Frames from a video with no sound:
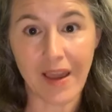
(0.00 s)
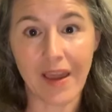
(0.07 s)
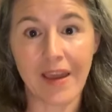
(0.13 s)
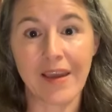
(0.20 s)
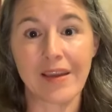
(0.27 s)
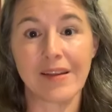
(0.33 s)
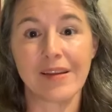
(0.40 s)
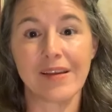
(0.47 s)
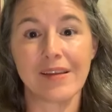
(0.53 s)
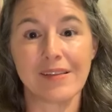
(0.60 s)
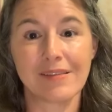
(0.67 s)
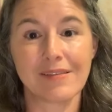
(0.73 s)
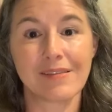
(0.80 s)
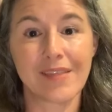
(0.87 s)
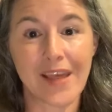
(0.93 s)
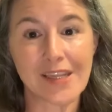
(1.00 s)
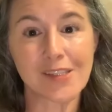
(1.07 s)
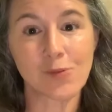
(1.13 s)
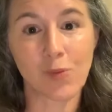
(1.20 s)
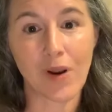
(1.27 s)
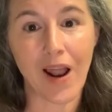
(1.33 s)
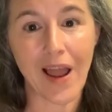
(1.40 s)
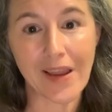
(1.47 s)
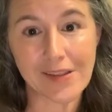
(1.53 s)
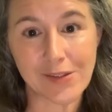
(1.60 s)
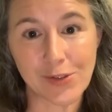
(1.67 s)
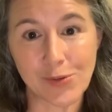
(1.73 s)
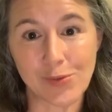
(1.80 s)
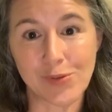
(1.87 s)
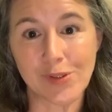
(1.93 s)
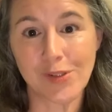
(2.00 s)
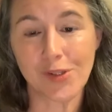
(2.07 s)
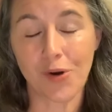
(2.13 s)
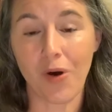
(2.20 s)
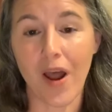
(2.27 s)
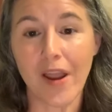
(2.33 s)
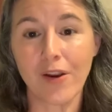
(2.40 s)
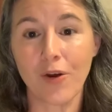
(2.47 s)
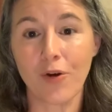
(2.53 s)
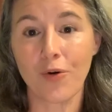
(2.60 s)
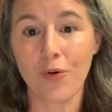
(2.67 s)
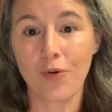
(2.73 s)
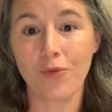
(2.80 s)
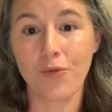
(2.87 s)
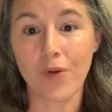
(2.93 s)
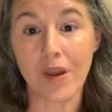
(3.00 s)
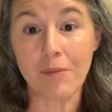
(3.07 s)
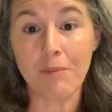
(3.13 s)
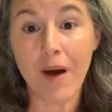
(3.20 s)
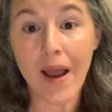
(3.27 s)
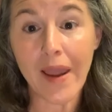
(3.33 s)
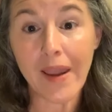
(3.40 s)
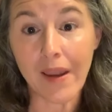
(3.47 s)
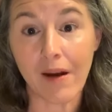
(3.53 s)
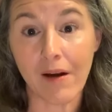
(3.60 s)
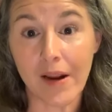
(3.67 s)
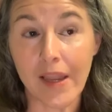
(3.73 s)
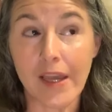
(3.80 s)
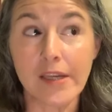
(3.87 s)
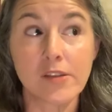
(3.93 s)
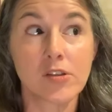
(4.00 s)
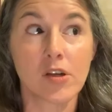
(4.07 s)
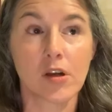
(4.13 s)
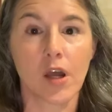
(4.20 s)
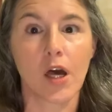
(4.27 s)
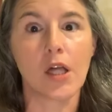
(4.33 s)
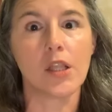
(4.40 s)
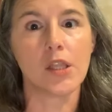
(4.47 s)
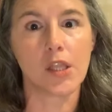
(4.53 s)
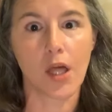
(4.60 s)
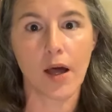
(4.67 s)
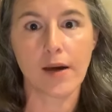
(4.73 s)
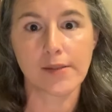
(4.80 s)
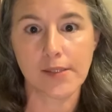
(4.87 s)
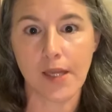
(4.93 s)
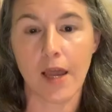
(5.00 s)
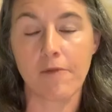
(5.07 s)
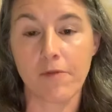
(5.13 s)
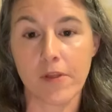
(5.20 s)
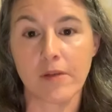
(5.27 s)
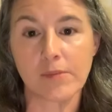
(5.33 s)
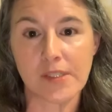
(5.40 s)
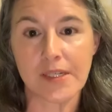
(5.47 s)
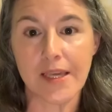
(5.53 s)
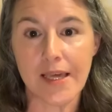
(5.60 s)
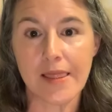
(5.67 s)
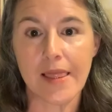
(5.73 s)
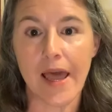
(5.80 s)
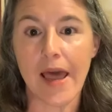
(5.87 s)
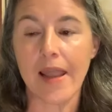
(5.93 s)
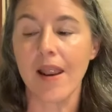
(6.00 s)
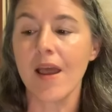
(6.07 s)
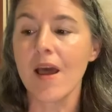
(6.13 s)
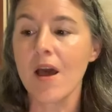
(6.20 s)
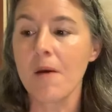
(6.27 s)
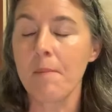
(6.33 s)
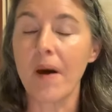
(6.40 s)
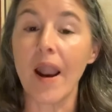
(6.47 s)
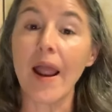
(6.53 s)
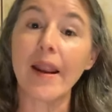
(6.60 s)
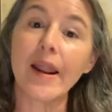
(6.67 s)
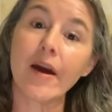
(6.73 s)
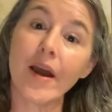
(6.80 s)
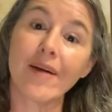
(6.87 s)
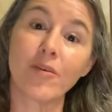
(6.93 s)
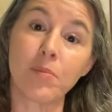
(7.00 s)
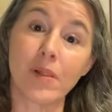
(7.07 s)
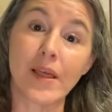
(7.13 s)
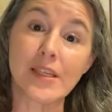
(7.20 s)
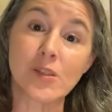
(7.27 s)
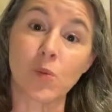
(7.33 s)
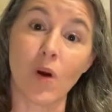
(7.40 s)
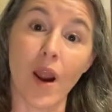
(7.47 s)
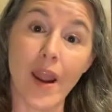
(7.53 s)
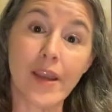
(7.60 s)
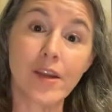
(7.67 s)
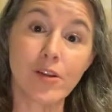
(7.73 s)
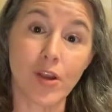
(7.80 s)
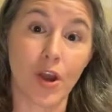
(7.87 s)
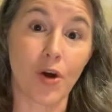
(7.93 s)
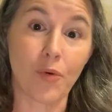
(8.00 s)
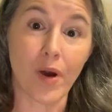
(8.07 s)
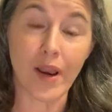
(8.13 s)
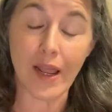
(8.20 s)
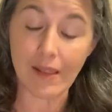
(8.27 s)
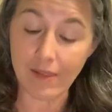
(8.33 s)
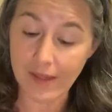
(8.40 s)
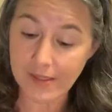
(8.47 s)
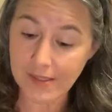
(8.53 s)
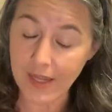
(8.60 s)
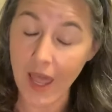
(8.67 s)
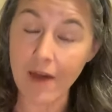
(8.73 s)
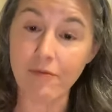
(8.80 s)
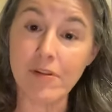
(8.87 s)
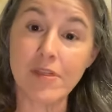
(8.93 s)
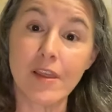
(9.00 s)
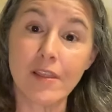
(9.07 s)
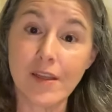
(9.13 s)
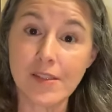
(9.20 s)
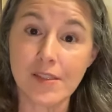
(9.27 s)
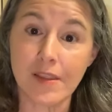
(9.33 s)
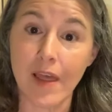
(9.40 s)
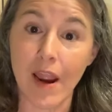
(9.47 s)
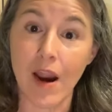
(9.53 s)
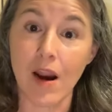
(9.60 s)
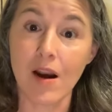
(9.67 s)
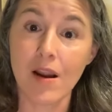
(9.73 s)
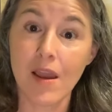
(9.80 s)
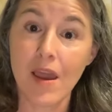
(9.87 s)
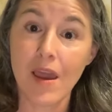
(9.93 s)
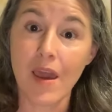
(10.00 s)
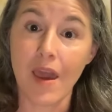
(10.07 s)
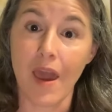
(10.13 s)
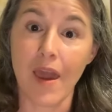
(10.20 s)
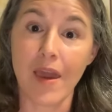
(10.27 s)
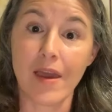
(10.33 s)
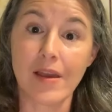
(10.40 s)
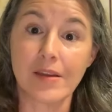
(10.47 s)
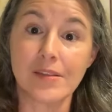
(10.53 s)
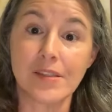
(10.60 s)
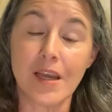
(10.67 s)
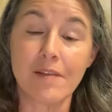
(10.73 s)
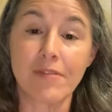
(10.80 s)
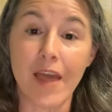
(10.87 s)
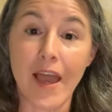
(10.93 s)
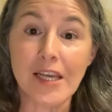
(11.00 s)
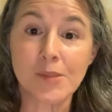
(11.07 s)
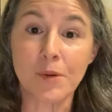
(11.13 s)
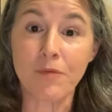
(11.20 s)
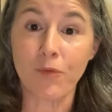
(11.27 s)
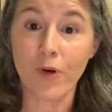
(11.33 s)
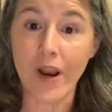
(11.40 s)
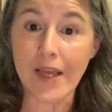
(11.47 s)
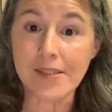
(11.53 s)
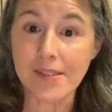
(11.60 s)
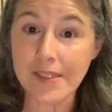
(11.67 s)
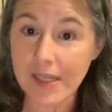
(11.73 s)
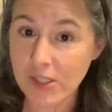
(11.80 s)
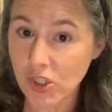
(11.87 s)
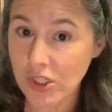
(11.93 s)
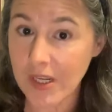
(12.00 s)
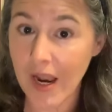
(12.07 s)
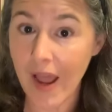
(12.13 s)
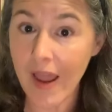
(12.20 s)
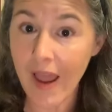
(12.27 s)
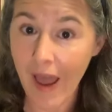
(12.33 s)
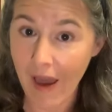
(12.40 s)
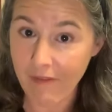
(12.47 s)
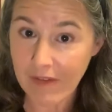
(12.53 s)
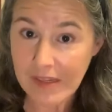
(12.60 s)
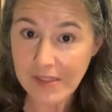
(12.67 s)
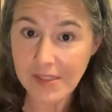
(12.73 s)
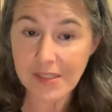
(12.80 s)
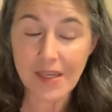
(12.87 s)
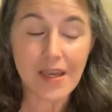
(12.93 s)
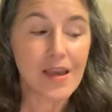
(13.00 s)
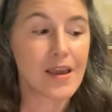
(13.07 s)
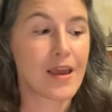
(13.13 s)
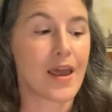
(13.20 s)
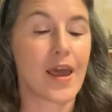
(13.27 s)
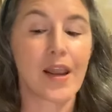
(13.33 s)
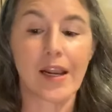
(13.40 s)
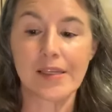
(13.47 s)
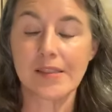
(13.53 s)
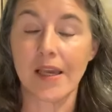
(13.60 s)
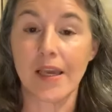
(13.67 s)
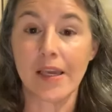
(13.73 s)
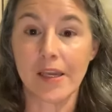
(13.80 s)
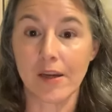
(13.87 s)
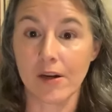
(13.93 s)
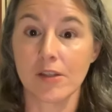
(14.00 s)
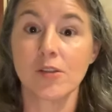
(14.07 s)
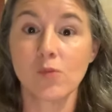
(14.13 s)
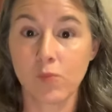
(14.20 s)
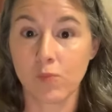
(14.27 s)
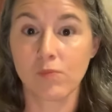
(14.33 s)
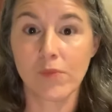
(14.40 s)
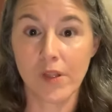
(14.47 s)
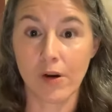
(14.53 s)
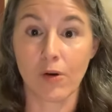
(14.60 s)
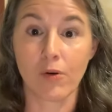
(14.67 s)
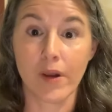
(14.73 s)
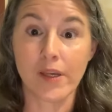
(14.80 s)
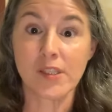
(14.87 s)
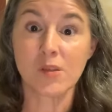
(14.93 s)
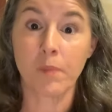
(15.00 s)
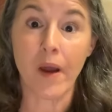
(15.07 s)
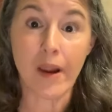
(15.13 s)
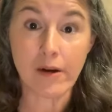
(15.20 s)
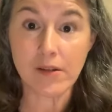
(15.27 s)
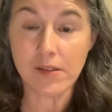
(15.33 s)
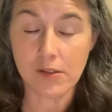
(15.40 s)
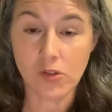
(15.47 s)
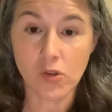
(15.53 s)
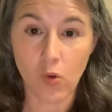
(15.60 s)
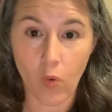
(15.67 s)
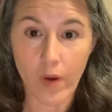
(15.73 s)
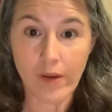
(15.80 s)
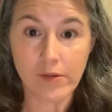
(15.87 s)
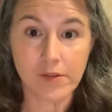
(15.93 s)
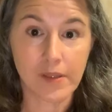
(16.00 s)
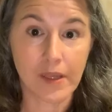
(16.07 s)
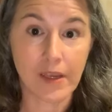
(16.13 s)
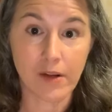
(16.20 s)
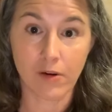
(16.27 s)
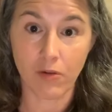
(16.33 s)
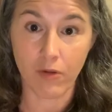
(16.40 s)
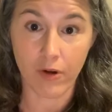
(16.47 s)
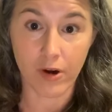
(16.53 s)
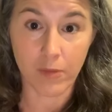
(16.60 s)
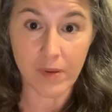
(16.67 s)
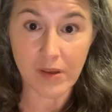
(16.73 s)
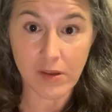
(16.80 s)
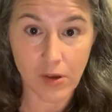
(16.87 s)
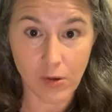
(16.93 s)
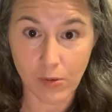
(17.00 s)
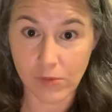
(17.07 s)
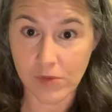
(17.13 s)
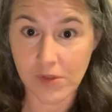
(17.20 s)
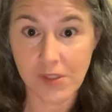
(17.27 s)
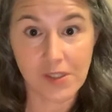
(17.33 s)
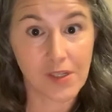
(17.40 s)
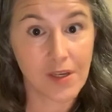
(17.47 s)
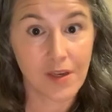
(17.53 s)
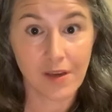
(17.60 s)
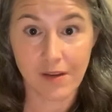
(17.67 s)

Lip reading: And that's what I do. And so I know in my area, it took a long time for them to get that, but I now have a place where I can go and I list everything that's there. And if they ask me for an SDS sheet, I have it. And I say, here's, expired essential oils. They can no longer be used.